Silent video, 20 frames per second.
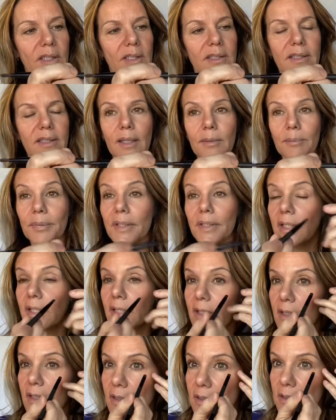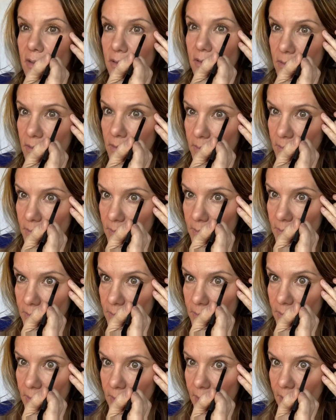dampen here.
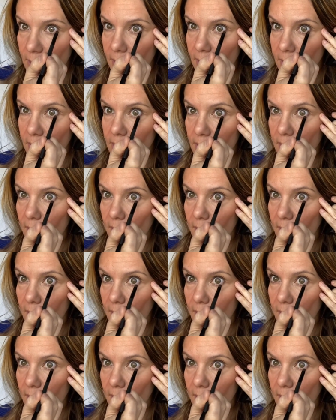And